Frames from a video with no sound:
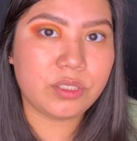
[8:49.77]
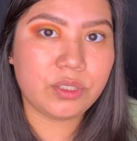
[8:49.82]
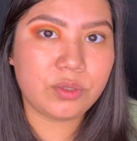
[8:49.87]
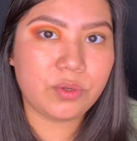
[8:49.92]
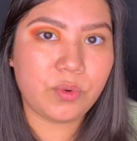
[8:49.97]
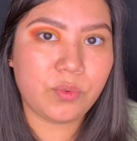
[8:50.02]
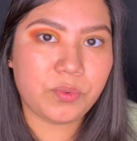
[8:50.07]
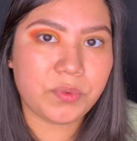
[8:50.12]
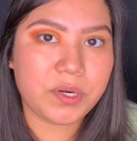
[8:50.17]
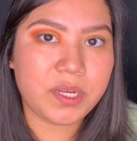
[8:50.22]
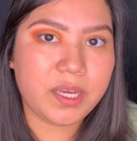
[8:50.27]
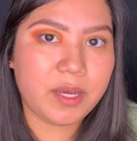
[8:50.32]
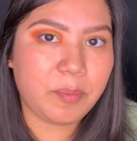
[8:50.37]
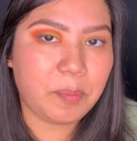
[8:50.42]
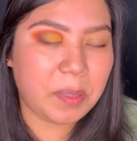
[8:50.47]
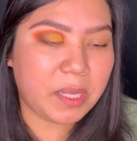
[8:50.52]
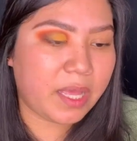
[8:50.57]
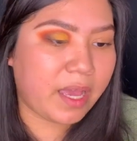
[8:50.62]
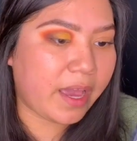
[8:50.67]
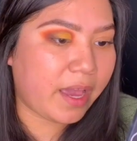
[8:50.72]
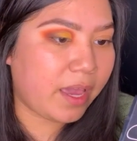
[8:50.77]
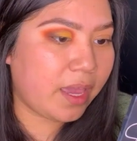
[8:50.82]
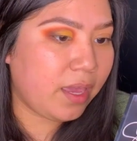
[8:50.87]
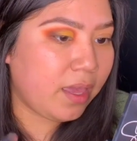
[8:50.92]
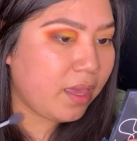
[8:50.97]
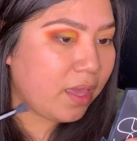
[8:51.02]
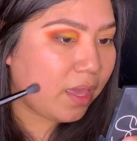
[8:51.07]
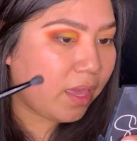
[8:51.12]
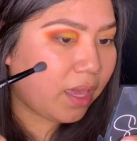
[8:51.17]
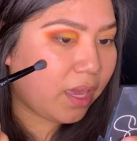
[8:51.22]
to
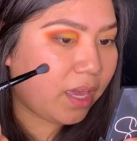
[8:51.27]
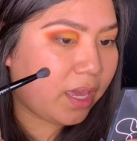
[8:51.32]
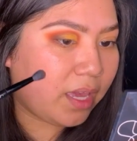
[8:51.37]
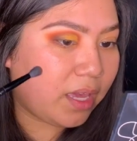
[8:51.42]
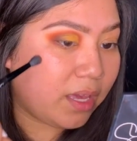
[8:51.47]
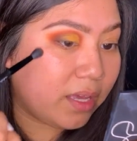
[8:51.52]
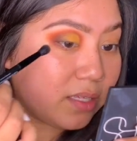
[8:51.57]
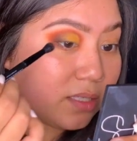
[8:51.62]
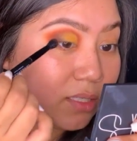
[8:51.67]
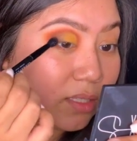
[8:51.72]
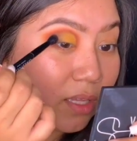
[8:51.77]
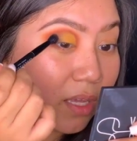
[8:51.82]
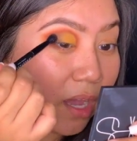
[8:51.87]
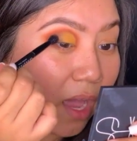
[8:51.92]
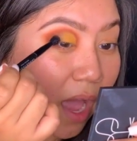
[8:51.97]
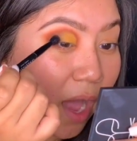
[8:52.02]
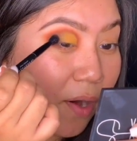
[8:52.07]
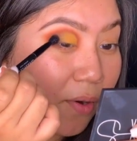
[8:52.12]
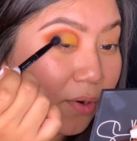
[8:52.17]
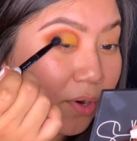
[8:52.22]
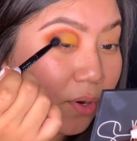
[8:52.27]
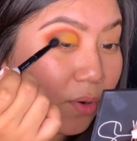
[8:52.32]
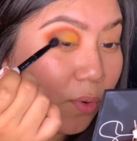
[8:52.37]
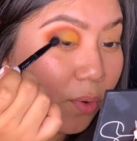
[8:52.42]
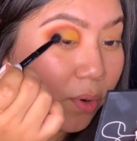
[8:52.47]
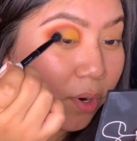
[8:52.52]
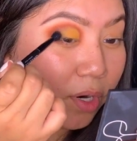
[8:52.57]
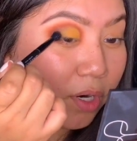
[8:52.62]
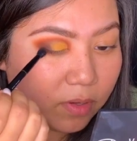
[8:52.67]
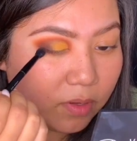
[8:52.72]
reapply is the outer
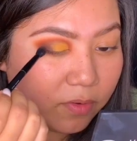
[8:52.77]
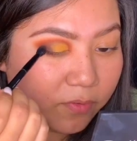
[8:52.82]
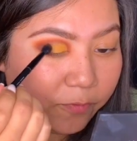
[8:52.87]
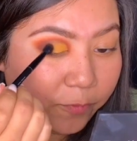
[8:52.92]
corner.